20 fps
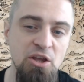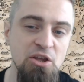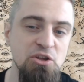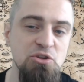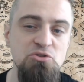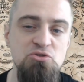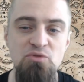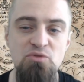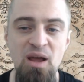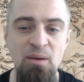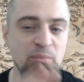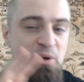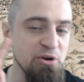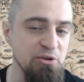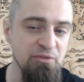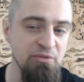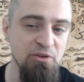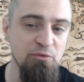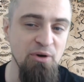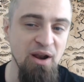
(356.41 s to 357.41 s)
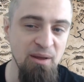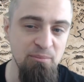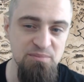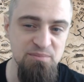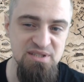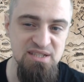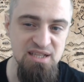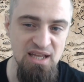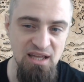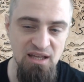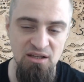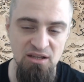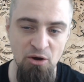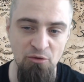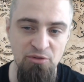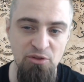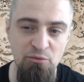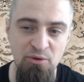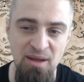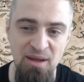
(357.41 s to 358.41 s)
use Rampart of the
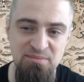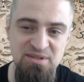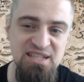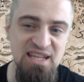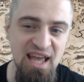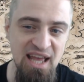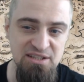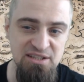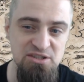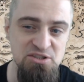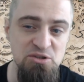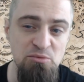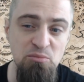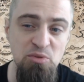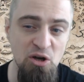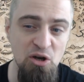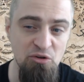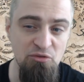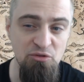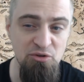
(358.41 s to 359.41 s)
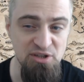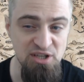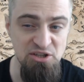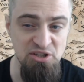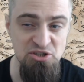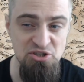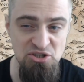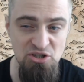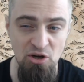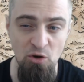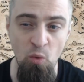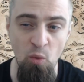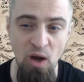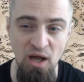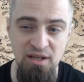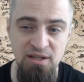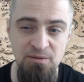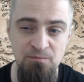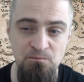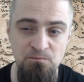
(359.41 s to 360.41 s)
Ram's Head to block for an additional
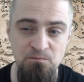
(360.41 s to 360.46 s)
1,